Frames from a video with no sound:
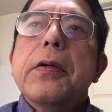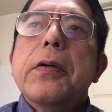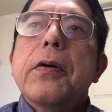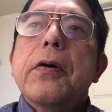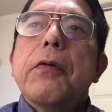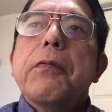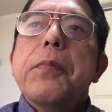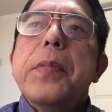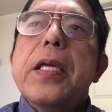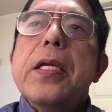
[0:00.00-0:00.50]

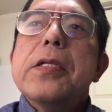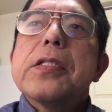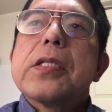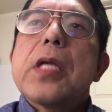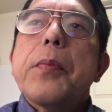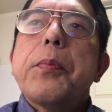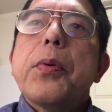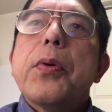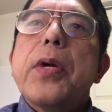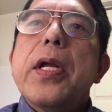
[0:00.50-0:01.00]
of being
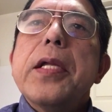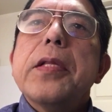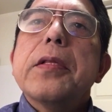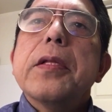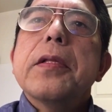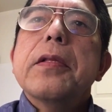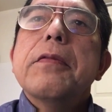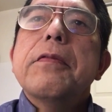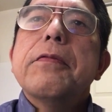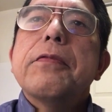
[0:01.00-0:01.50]

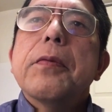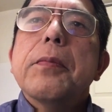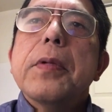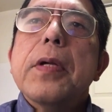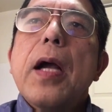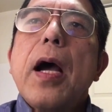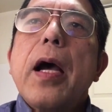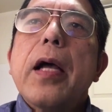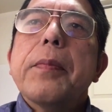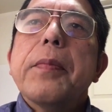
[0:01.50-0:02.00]
separated from
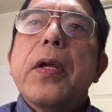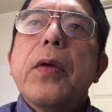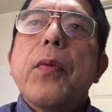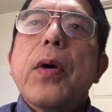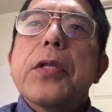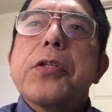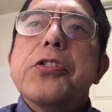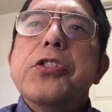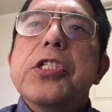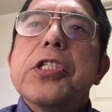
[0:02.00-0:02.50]
God by
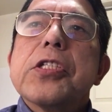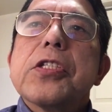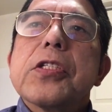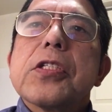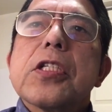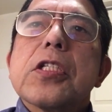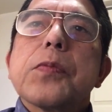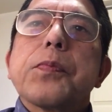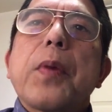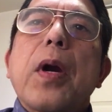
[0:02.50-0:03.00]
what Jesus
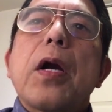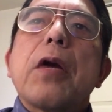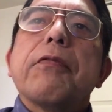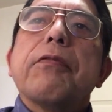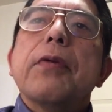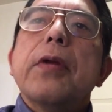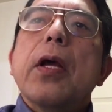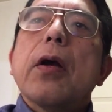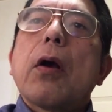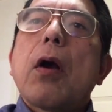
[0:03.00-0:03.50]
has
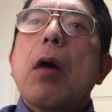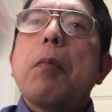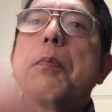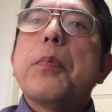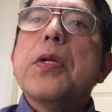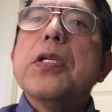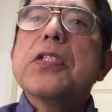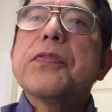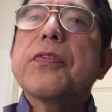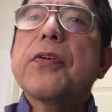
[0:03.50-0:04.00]
powerfully
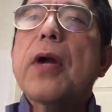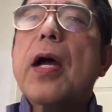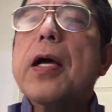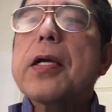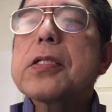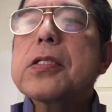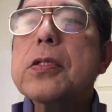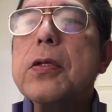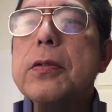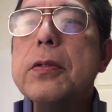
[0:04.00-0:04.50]
accomplished for
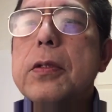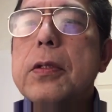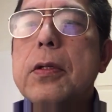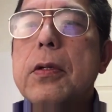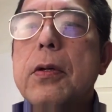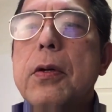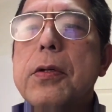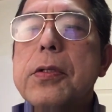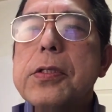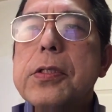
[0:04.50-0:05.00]
us on the
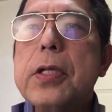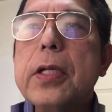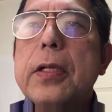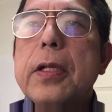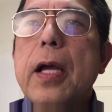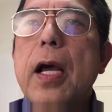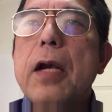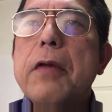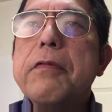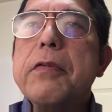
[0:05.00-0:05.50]
cross at
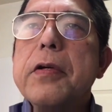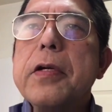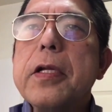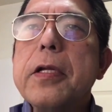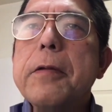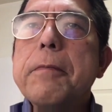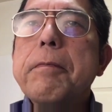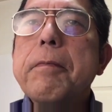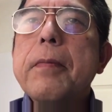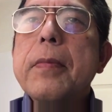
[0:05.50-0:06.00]
Calvary.
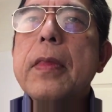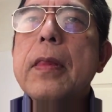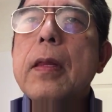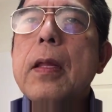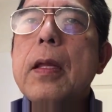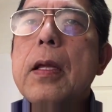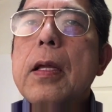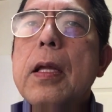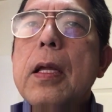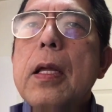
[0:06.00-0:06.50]

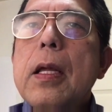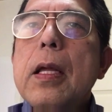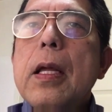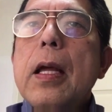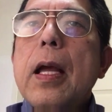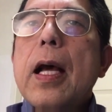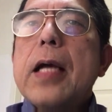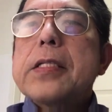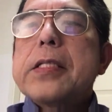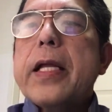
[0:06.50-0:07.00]

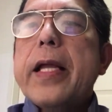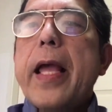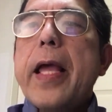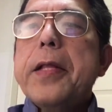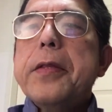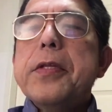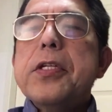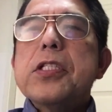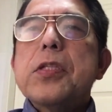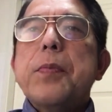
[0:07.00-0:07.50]
As I
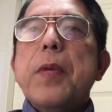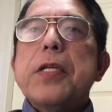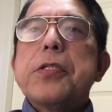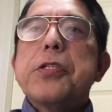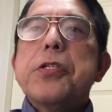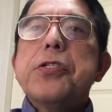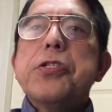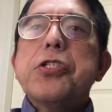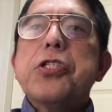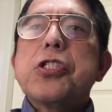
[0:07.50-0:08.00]
end this
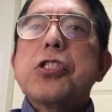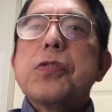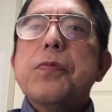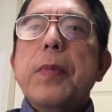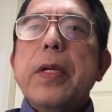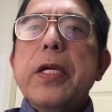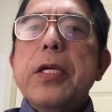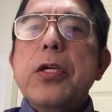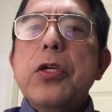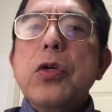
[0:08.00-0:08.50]
message,
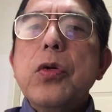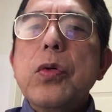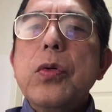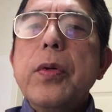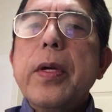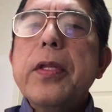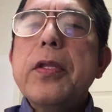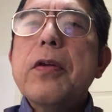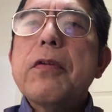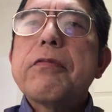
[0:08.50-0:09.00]
may you
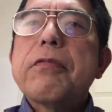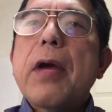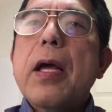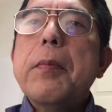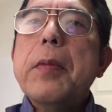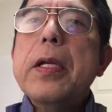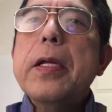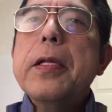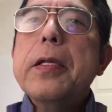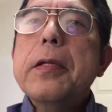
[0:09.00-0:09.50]
and your
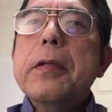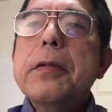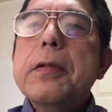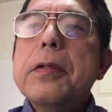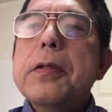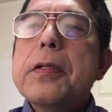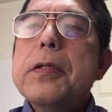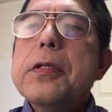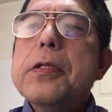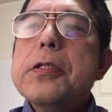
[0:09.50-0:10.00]
family
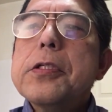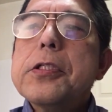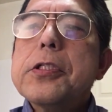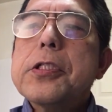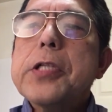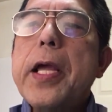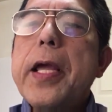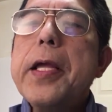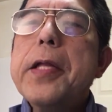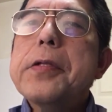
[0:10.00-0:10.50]

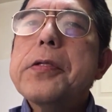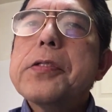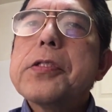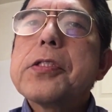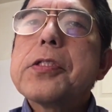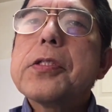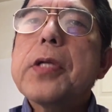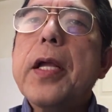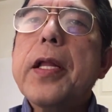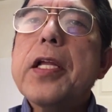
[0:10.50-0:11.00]

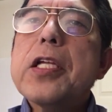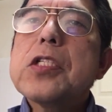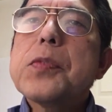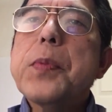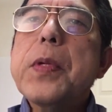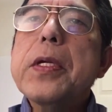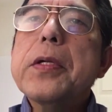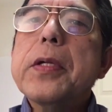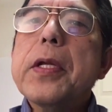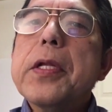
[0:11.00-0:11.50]
sense and
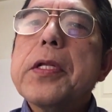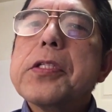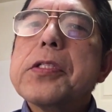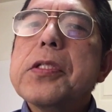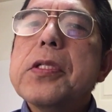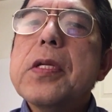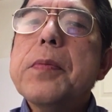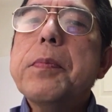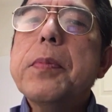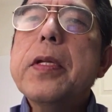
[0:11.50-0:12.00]
experience
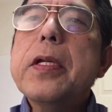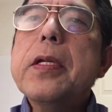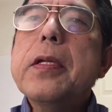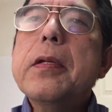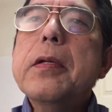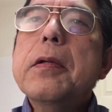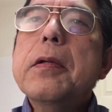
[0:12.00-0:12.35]
deeply